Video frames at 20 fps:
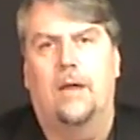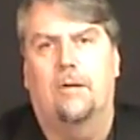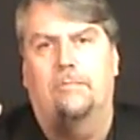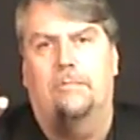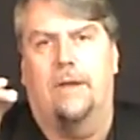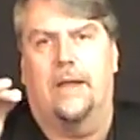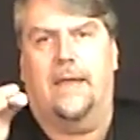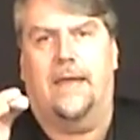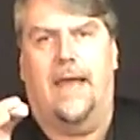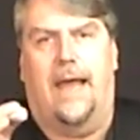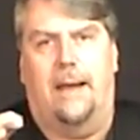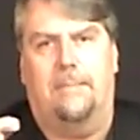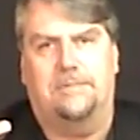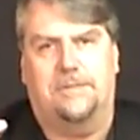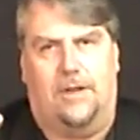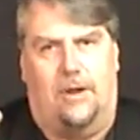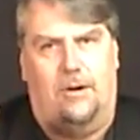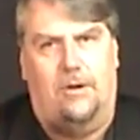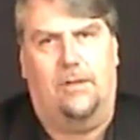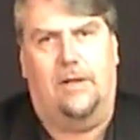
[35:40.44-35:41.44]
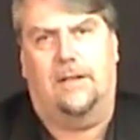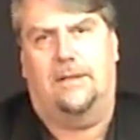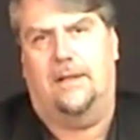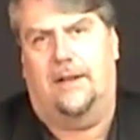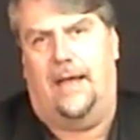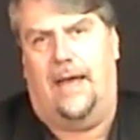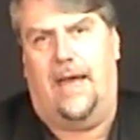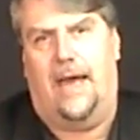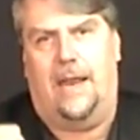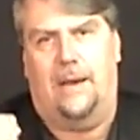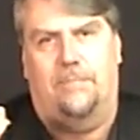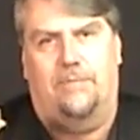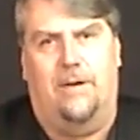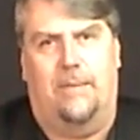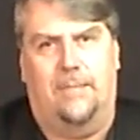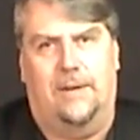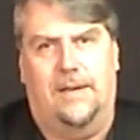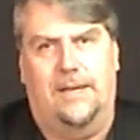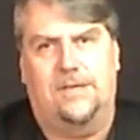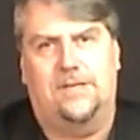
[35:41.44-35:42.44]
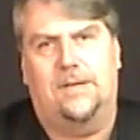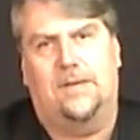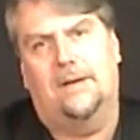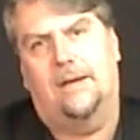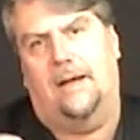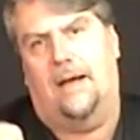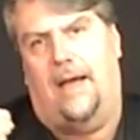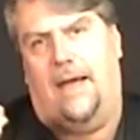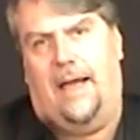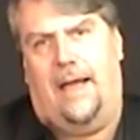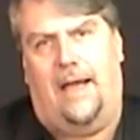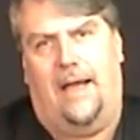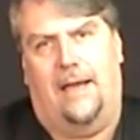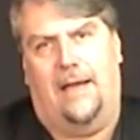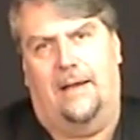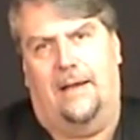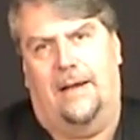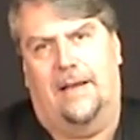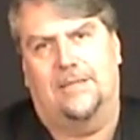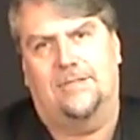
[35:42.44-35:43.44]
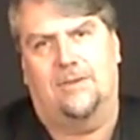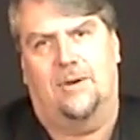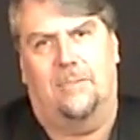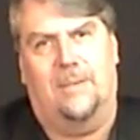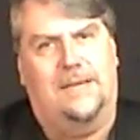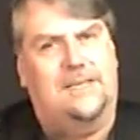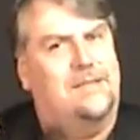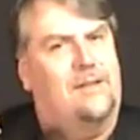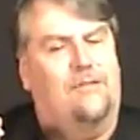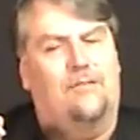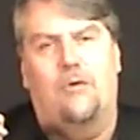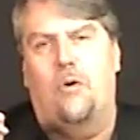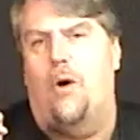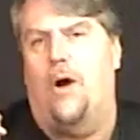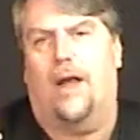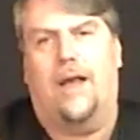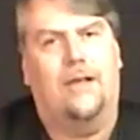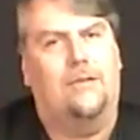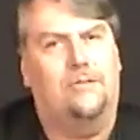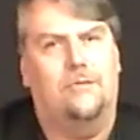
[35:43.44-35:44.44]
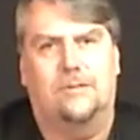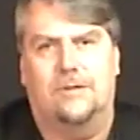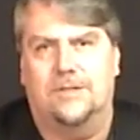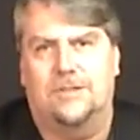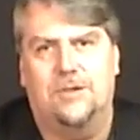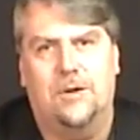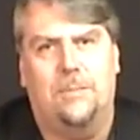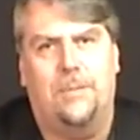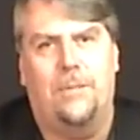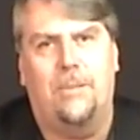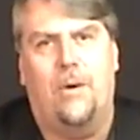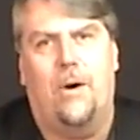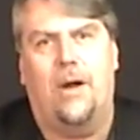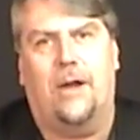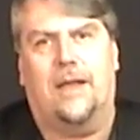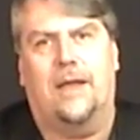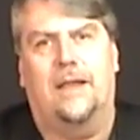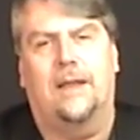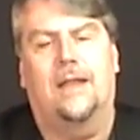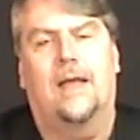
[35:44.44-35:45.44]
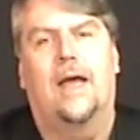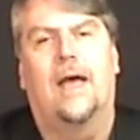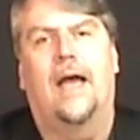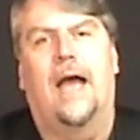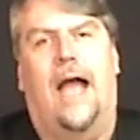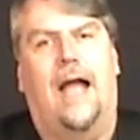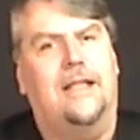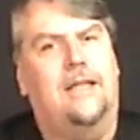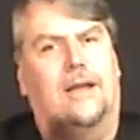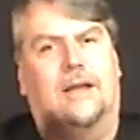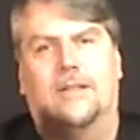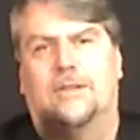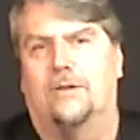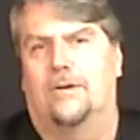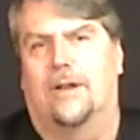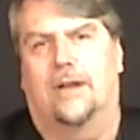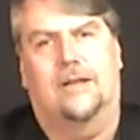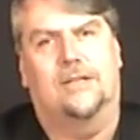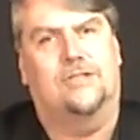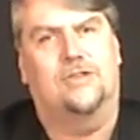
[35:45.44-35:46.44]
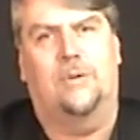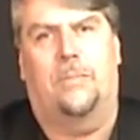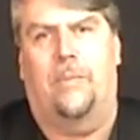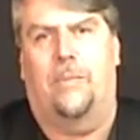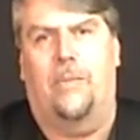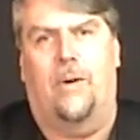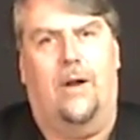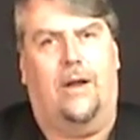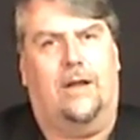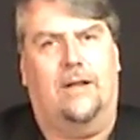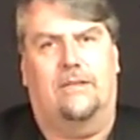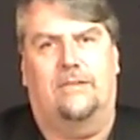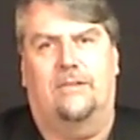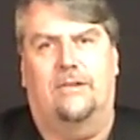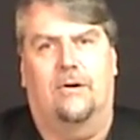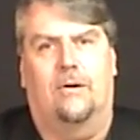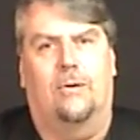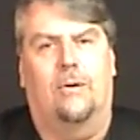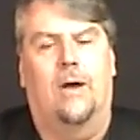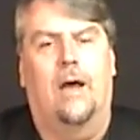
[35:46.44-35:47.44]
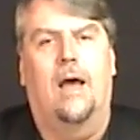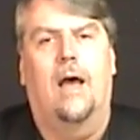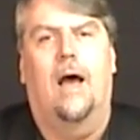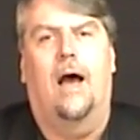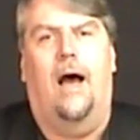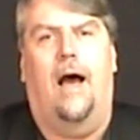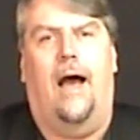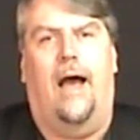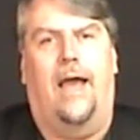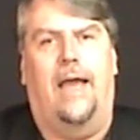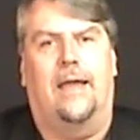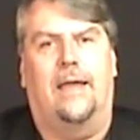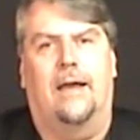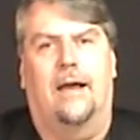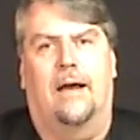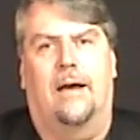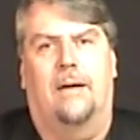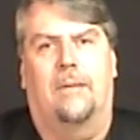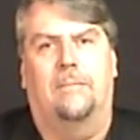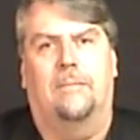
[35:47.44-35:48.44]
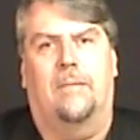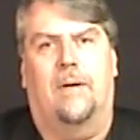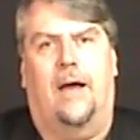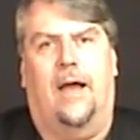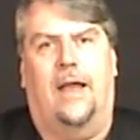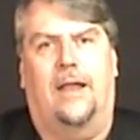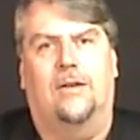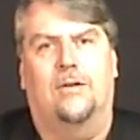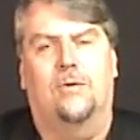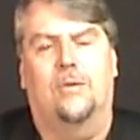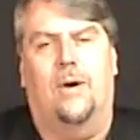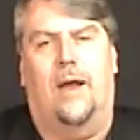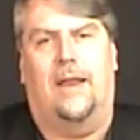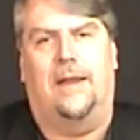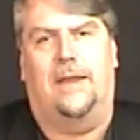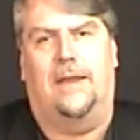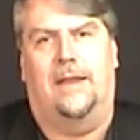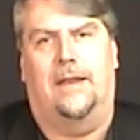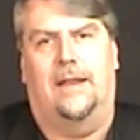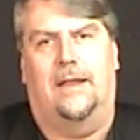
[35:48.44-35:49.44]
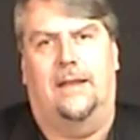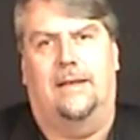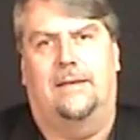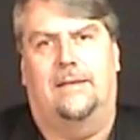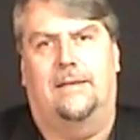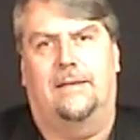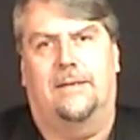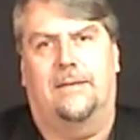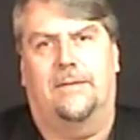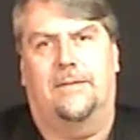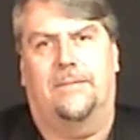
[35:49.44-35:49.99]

Recaps. Earlier today I had a premonition. I saw myself walking through a supermarket, and you could do it in a supermarket too. I knew I needed